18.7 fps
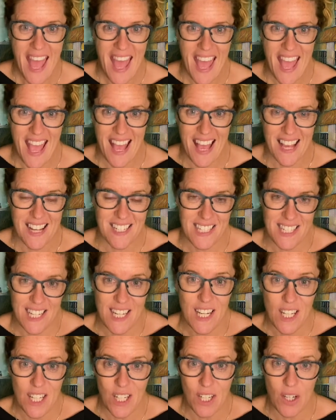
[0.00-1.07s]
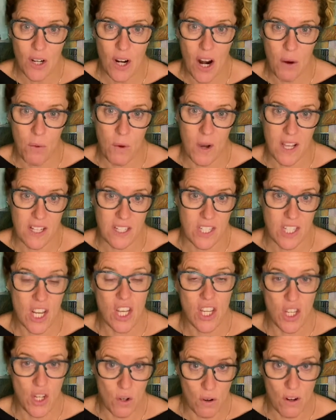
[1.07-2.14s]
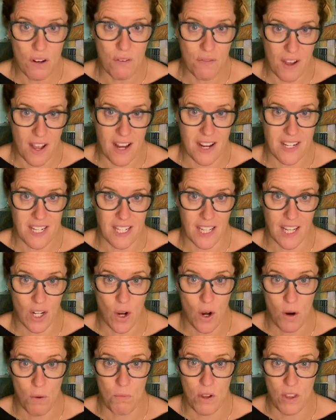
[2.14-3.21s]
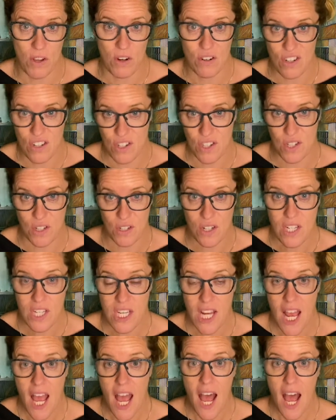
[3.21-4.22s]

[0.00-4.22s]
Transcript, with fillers: and to hear what you're finding at home with your student,